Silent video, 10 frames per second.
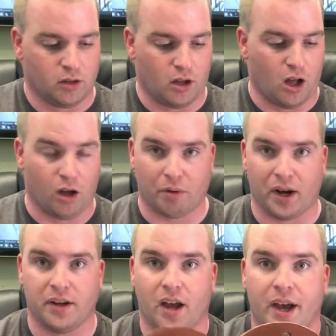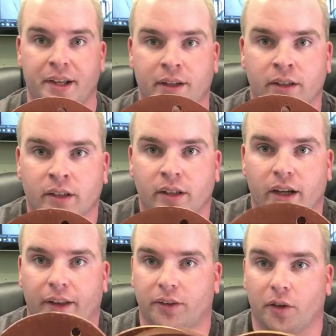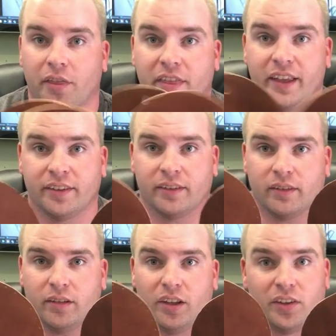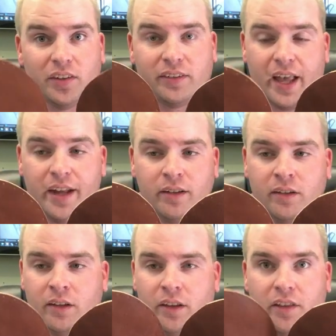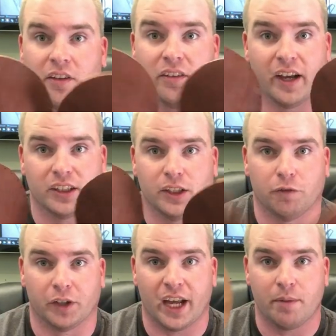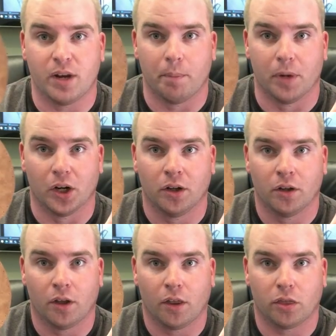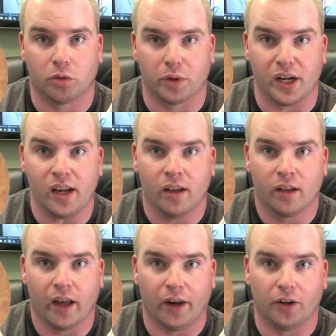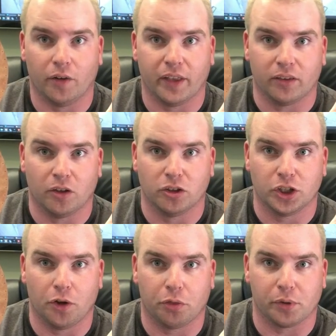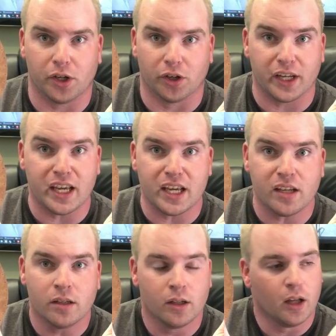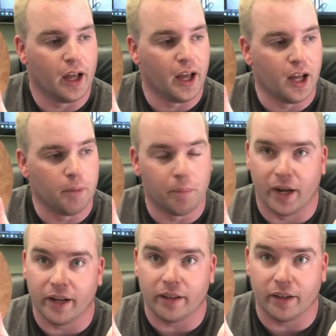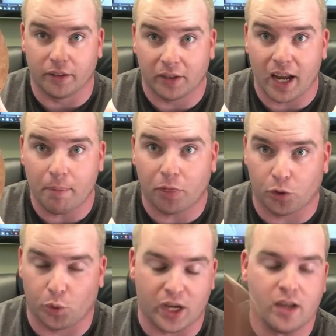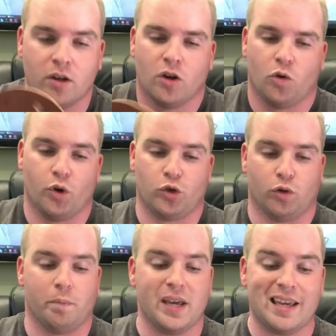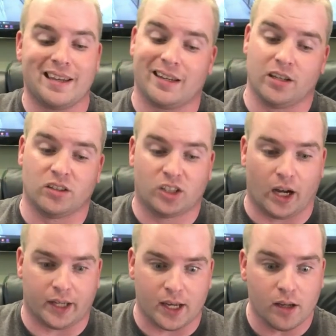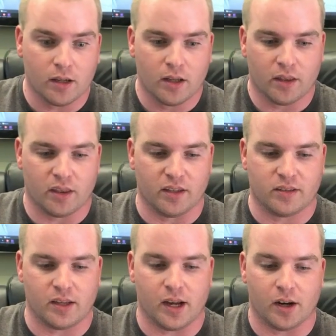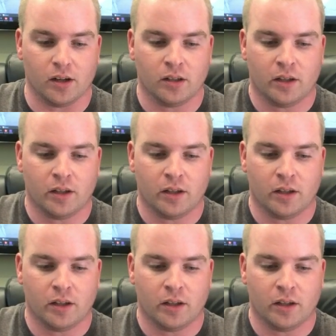already done, and so this is a set. This is actually for game number 3. I don't know if that's going to show 3 or E, but it's game 3, which would be Kentucky this year.